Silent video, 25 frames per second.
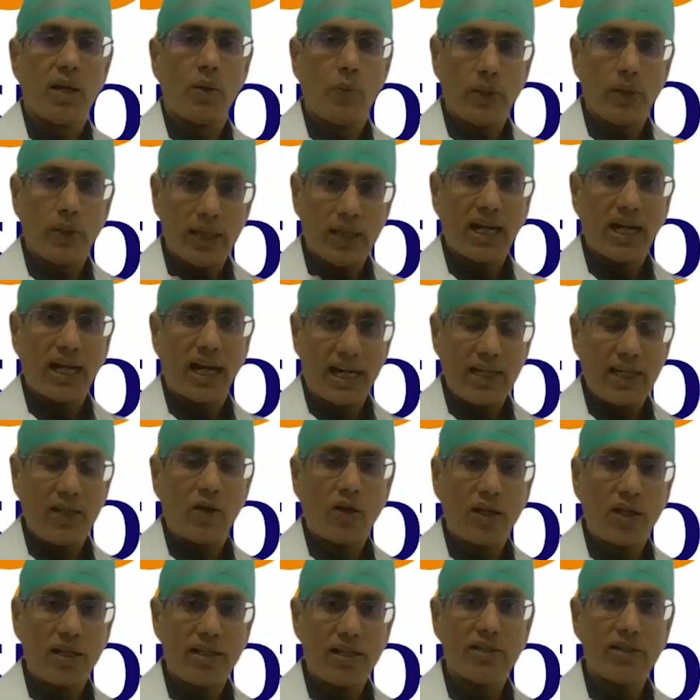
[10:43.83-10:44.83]
with the
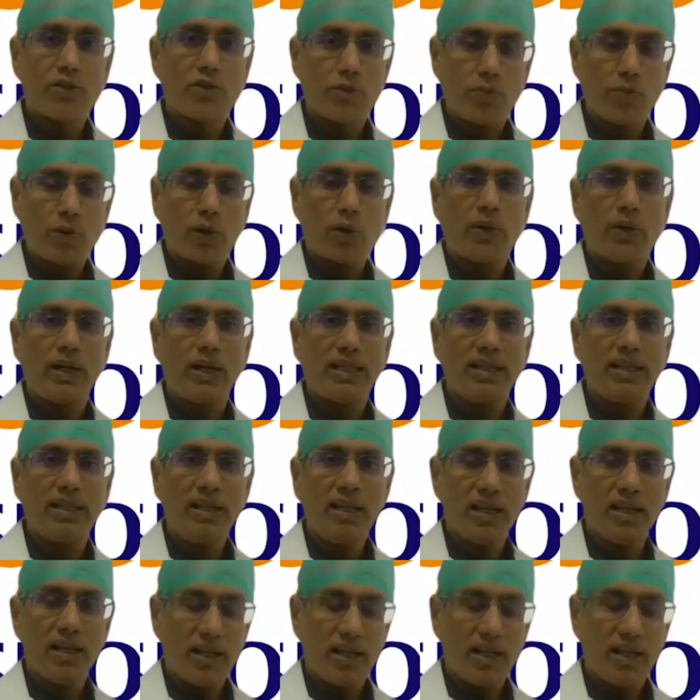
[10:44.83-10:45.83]
cardiologist
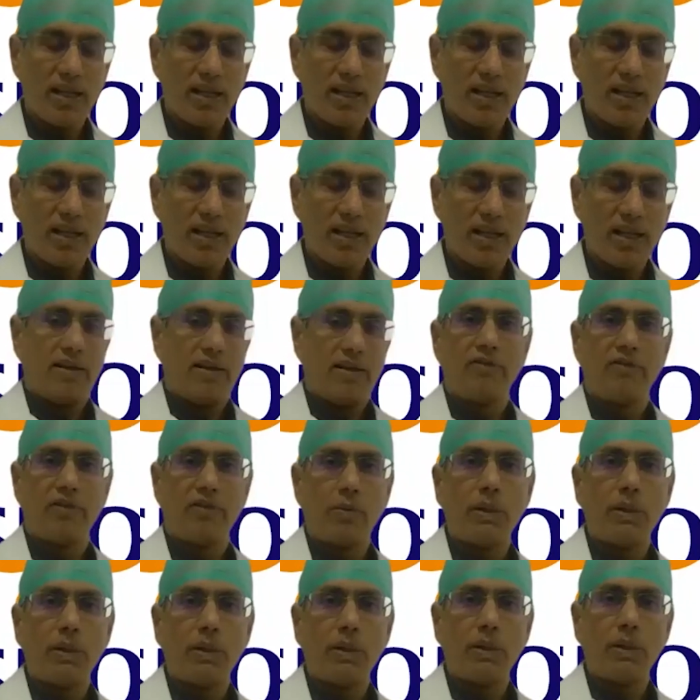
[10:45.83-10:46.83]
supervising
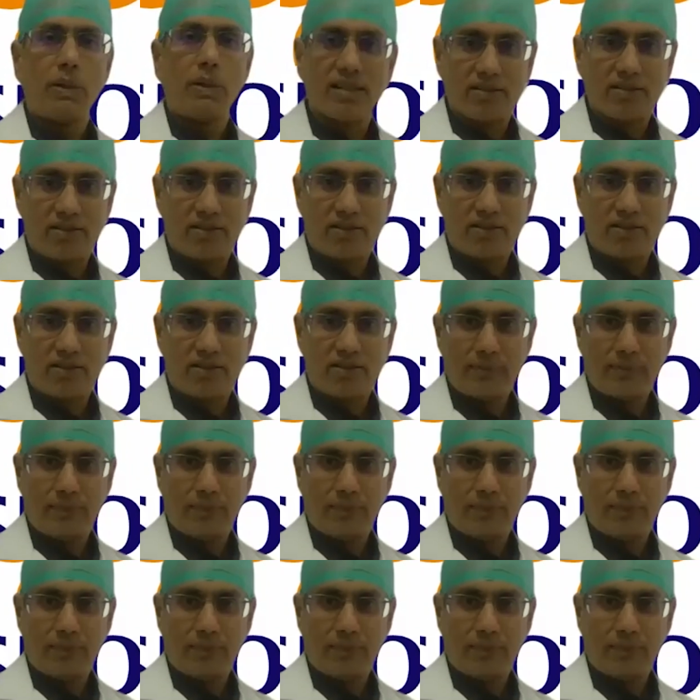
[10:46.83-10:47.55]
from a distance.